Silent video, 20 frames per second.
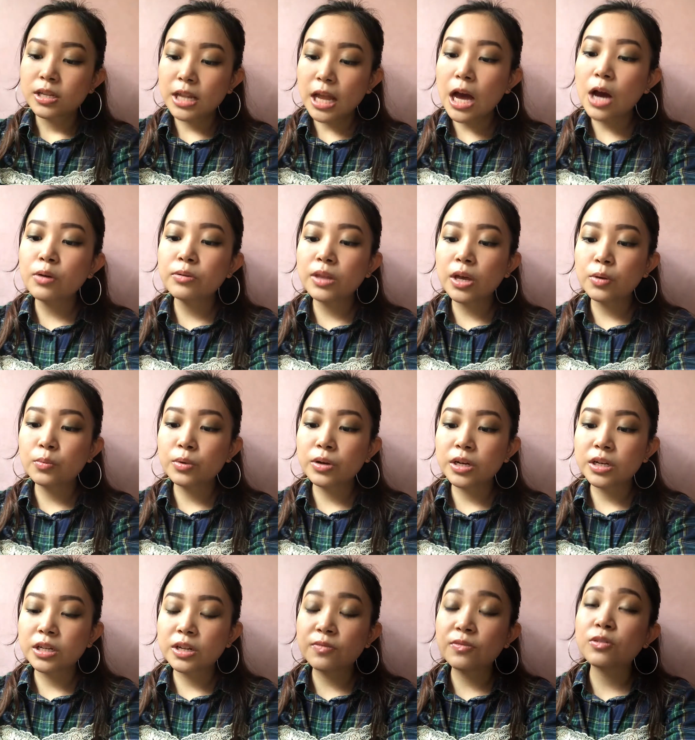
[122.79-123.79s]
Now that we're
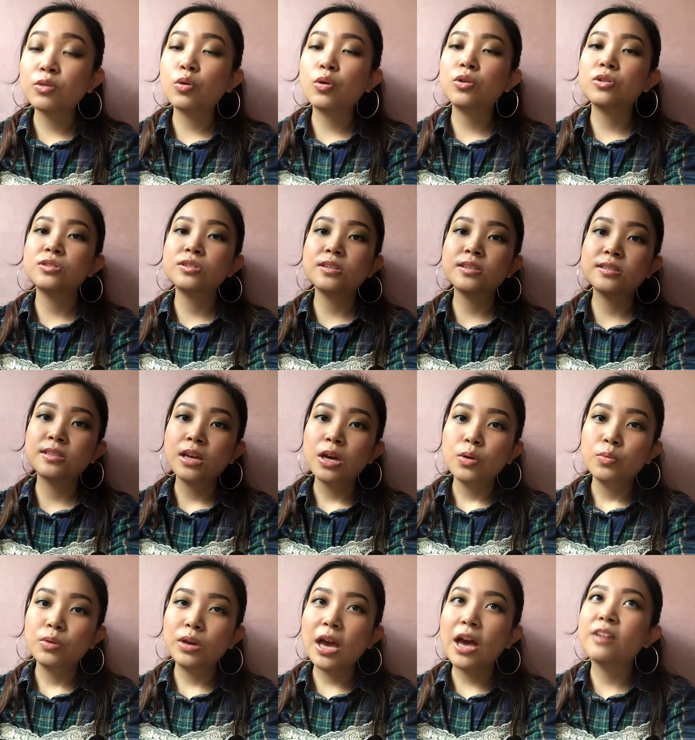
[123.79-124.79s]
in different courses,
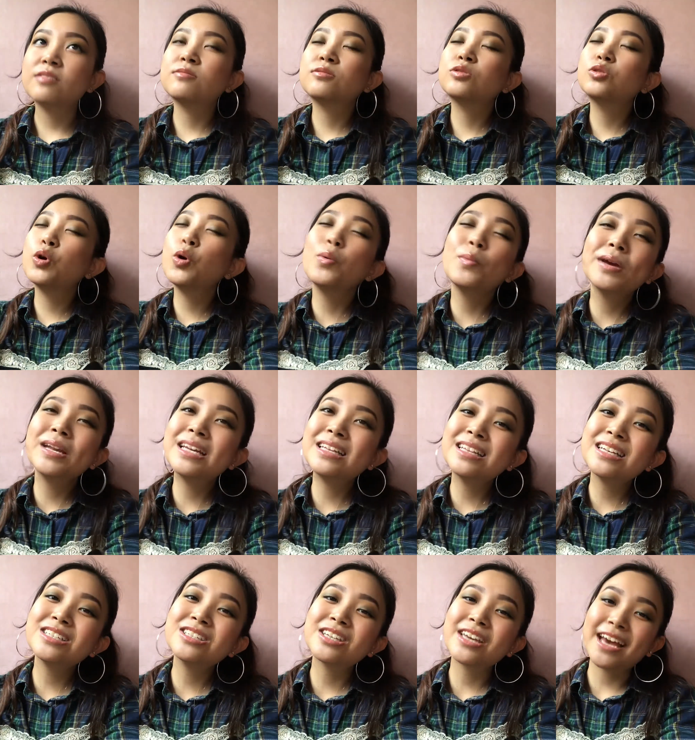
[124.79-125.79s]
we have so many
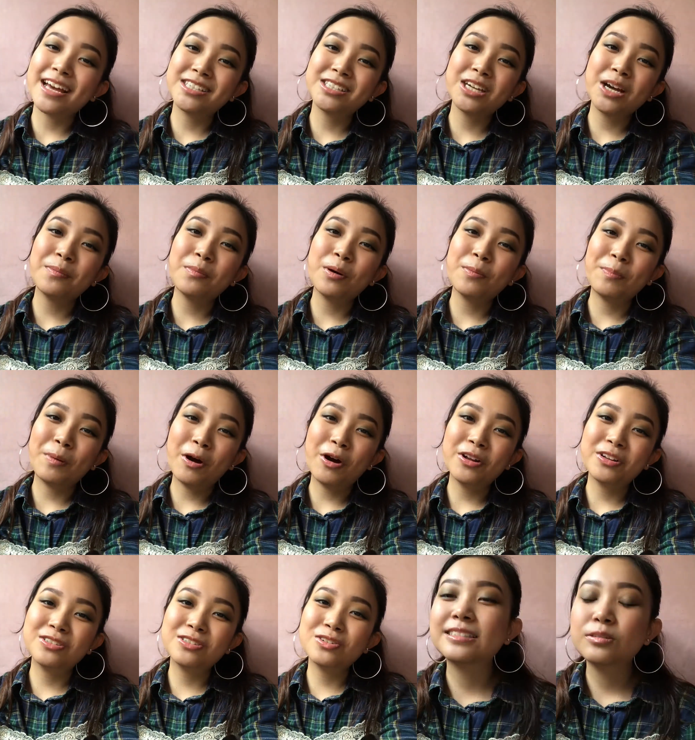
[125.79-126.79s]
things to catch up
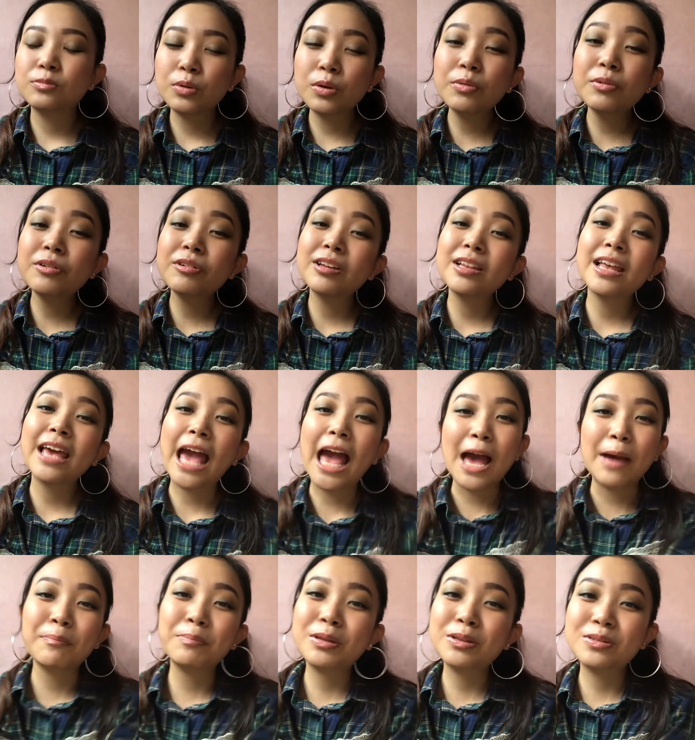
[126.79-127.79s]
upon. So we were really
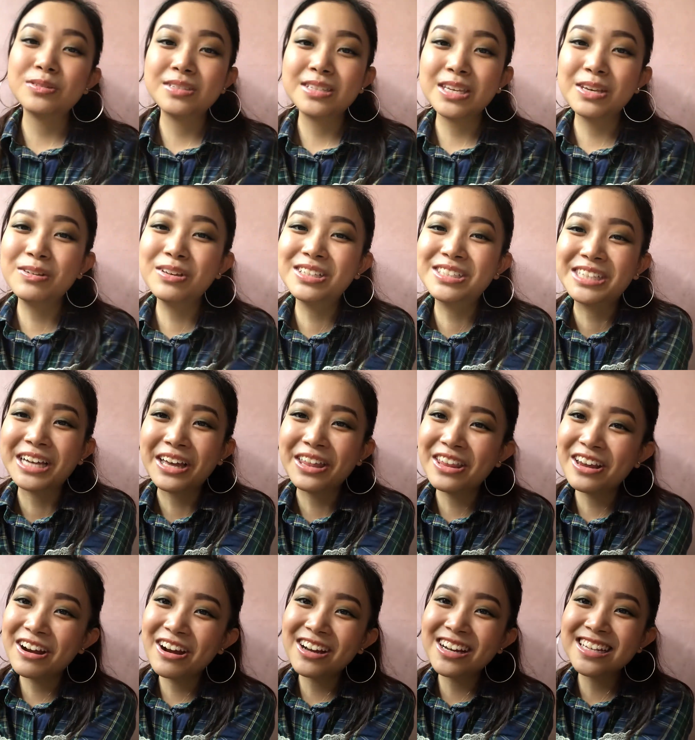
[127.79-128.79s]
happy to see each
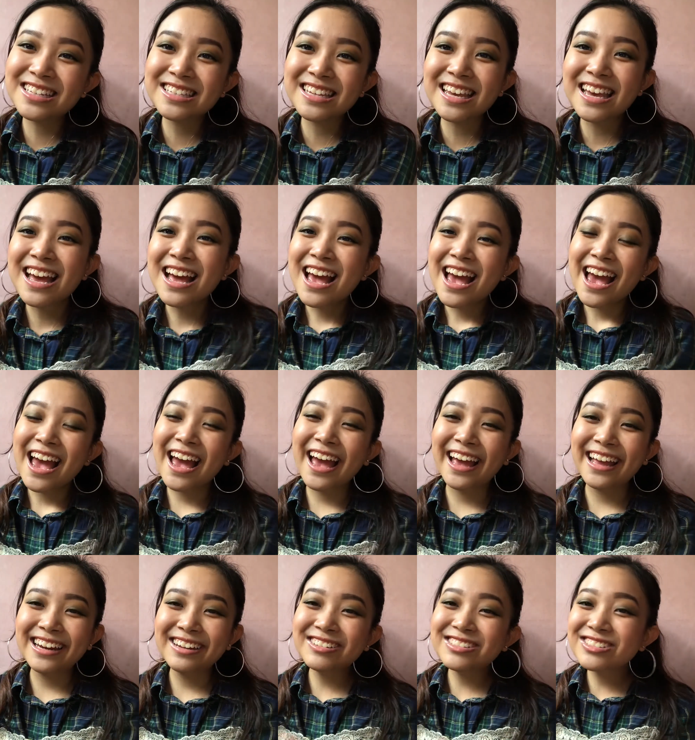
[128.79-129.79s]
other, honestly,
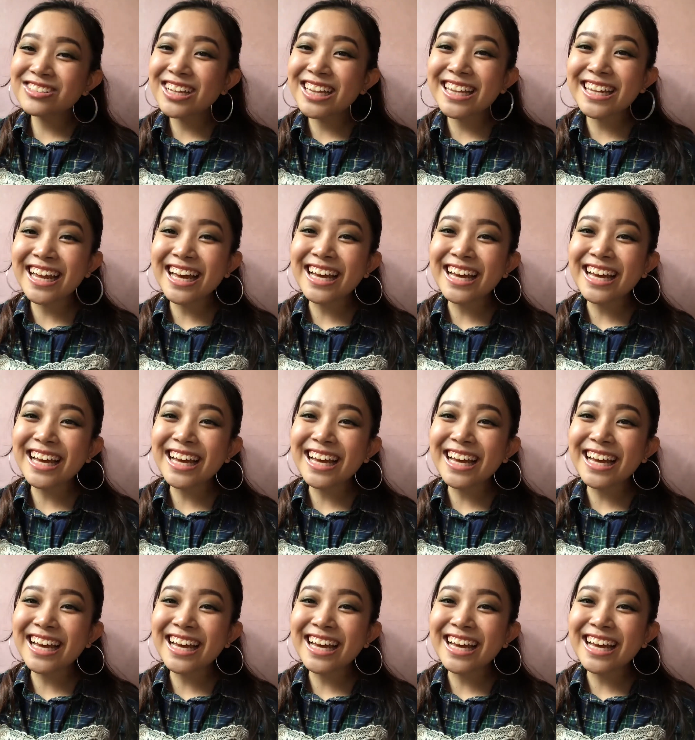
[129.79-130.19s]
and it was really